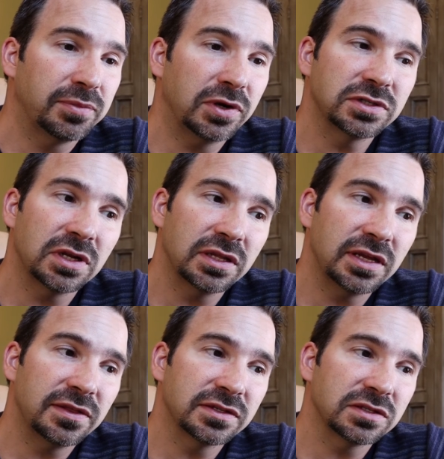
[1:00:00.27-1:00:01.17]

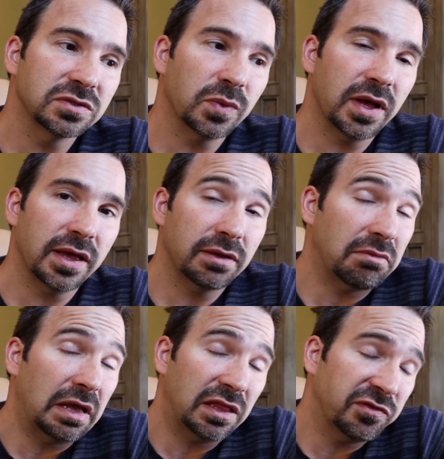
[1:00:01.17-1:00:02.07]
personally, this is why
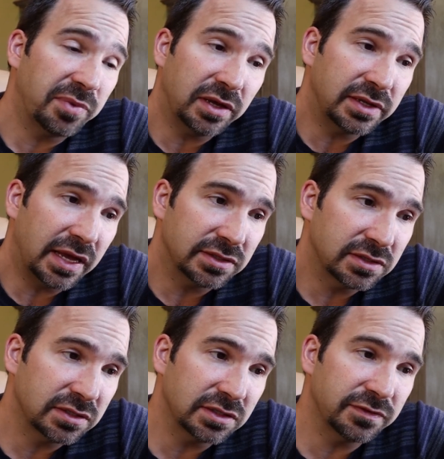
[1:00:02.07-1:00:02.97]
I love
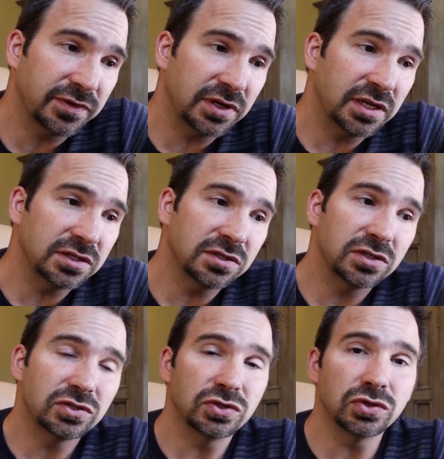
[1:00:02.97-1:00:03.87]
podcasts. It's very easy
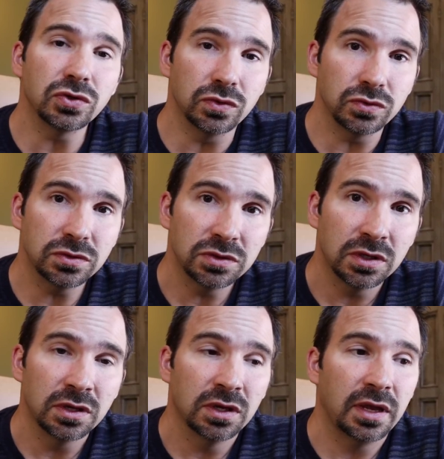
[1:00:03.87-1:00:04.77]
to choose
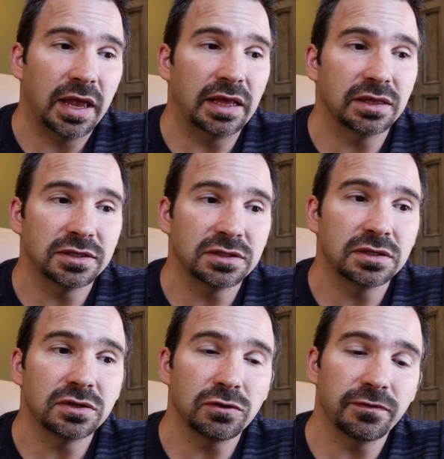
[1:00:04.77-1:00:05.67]
and
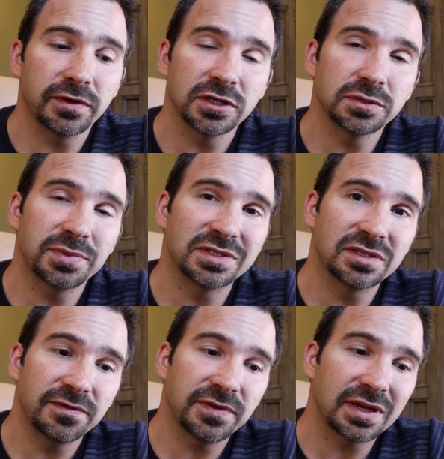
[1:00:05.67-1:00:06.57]
listen to a very
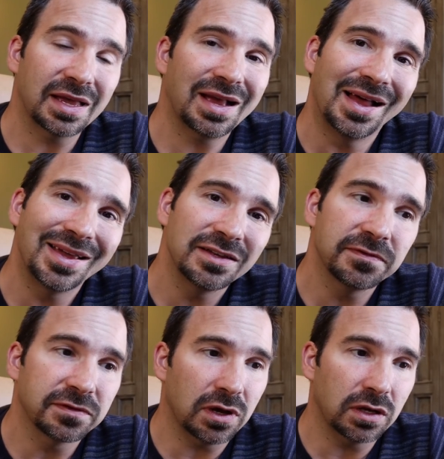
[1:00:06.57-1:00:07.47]
specific kind
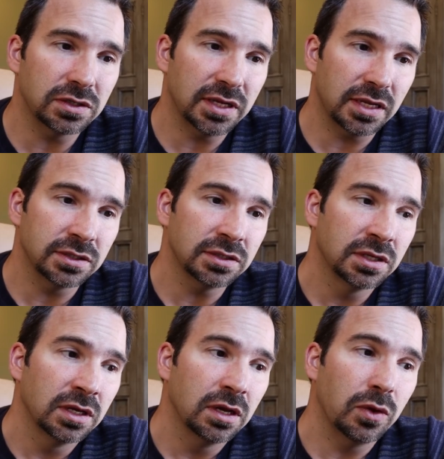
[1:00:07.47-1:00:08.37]
of content,
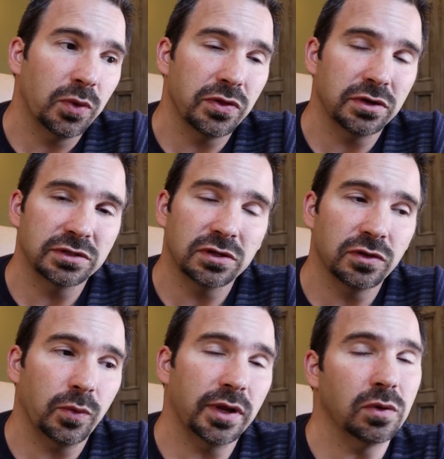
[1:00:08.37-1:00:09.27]
whether it's
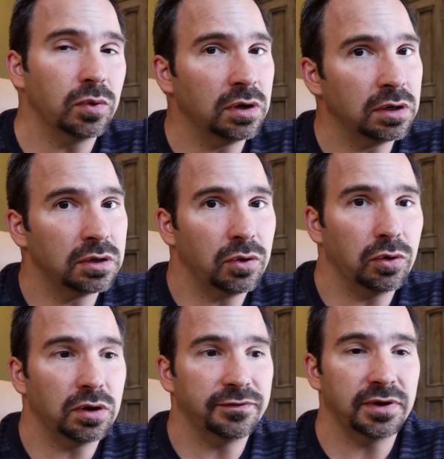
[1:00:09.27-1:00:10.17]
on the way to work
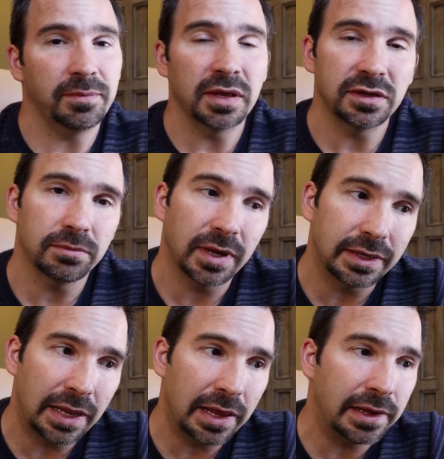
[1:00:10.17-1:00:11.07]
or if I'm ending my
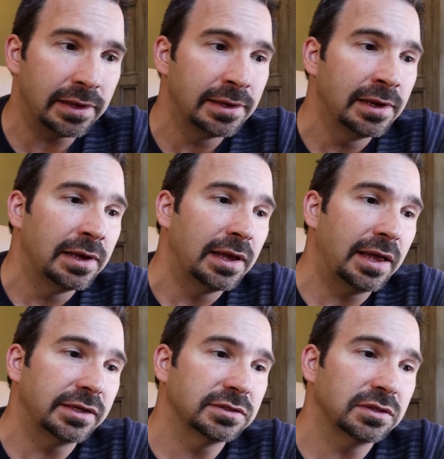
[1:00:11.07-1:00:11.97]
day,
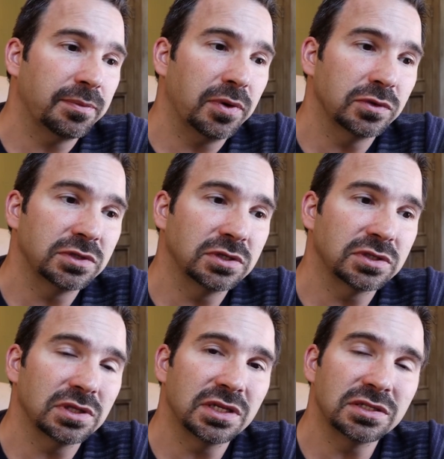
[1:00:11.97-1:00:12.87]
as opposed to
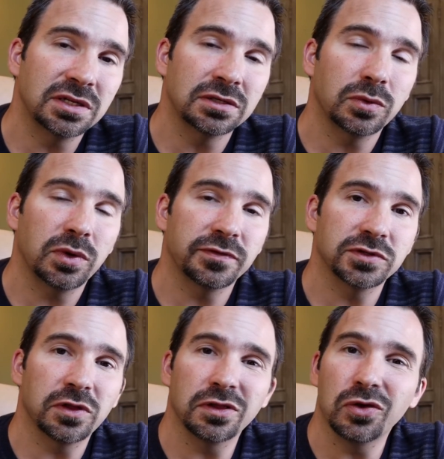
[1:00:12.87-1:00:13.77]
just listening to
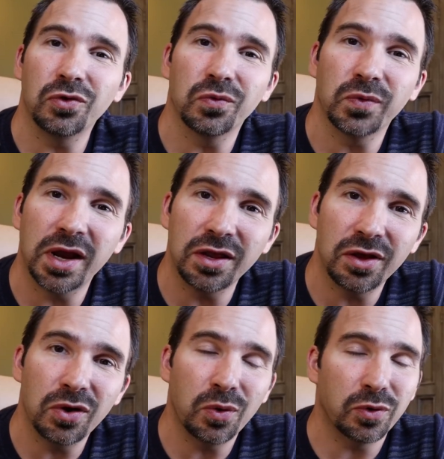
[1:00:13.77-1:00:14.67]
whatever's on the local
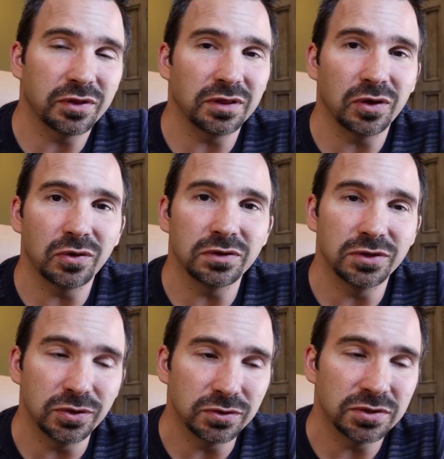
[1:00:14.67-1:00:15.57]
radio or the local
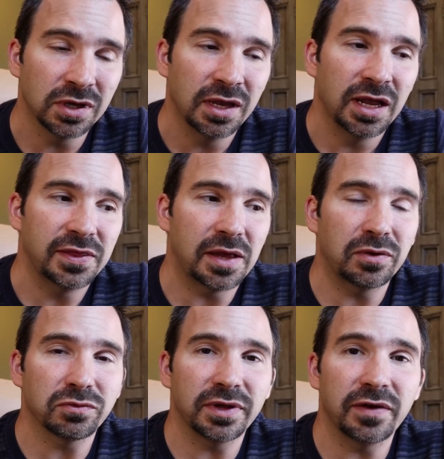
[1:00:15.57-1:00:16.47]
news and I
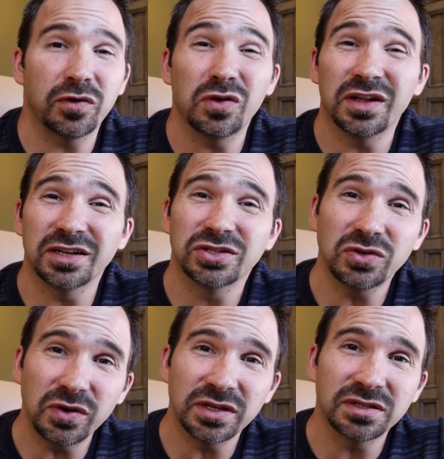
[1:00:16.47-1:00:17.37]
don't really have a whole lot of
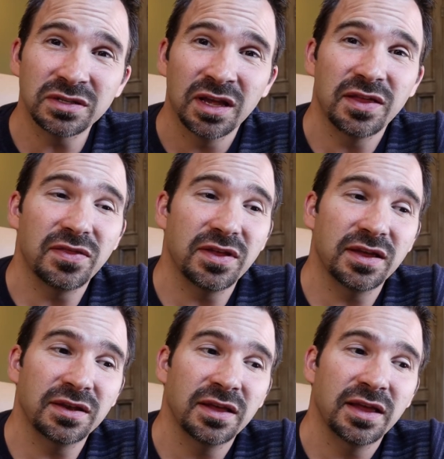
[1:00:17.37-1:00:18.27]
choice,
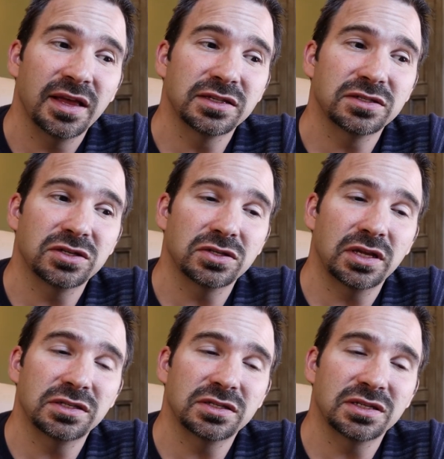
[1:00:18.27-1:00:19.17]
then it's de-
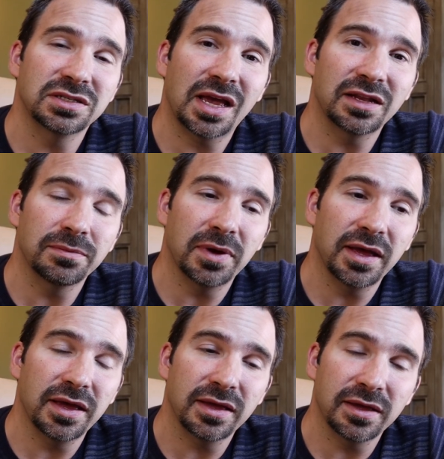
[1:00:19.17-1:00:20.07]
it's decided
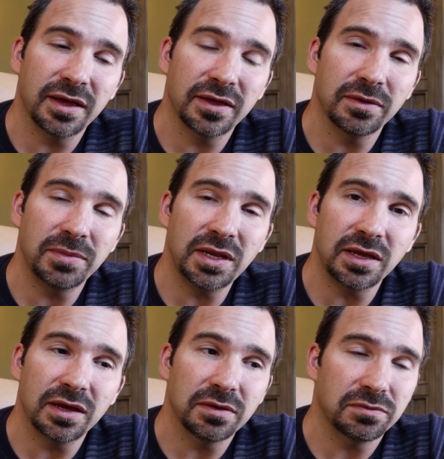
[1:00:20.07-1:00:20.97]
by uh, the
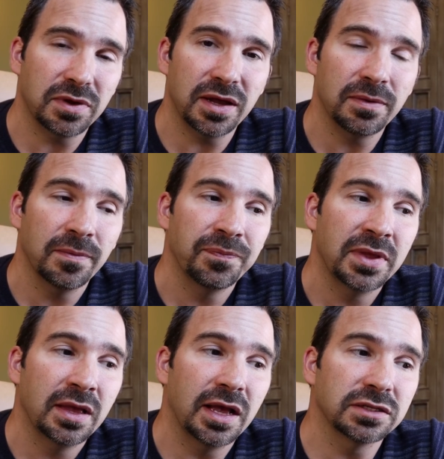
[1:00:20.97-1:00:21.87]
media, right?
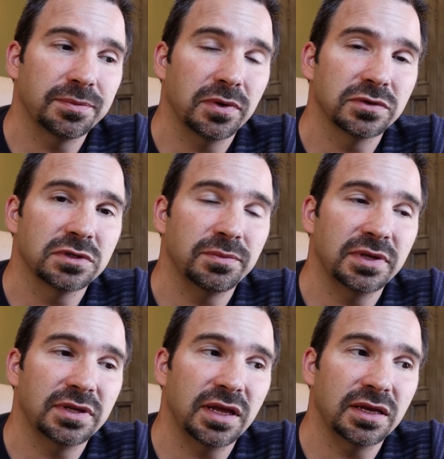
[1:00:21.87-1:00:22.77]
As opposed to
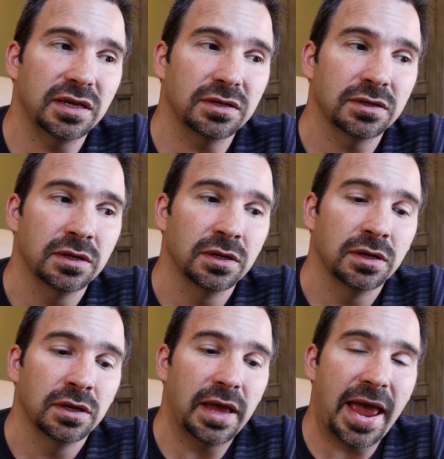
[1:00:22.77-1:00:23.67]
me taking
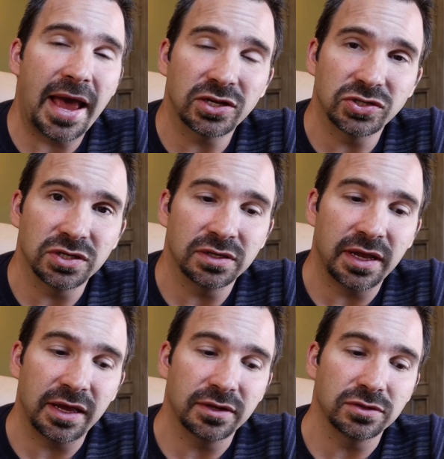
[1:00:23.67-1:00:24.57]
action
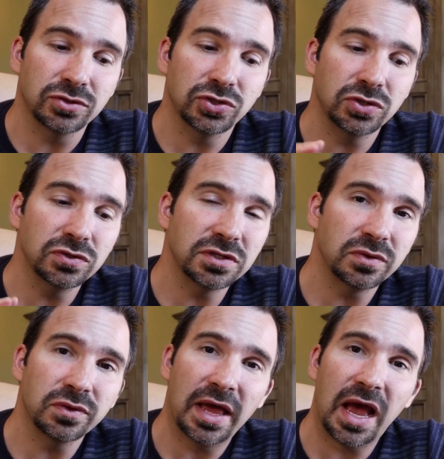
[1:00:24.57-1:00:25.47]
and
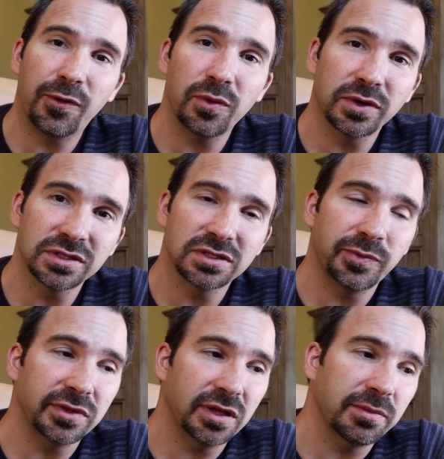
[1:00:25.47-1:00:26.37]
choosing how I want to
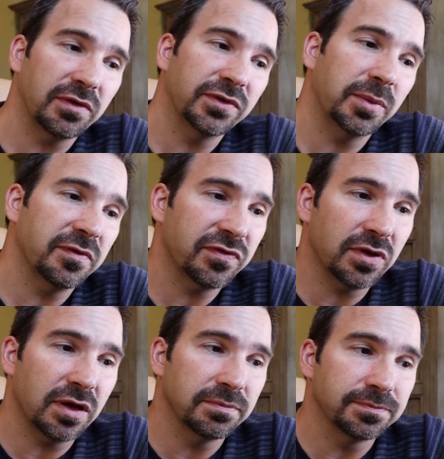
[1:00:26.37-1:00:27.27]
stimulate my frame of
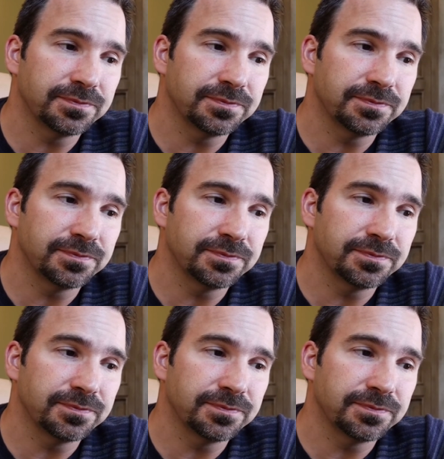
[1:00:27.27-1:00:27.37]
thought.